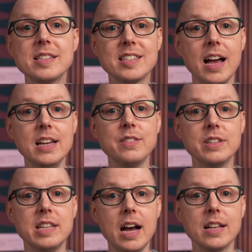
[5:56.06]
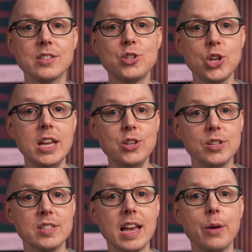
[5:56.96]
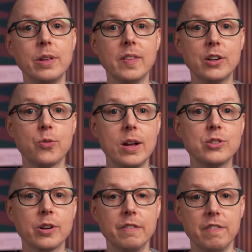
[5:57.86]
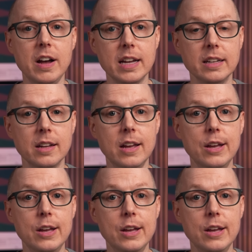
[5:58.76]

size of the dots changes how the electrons are confined,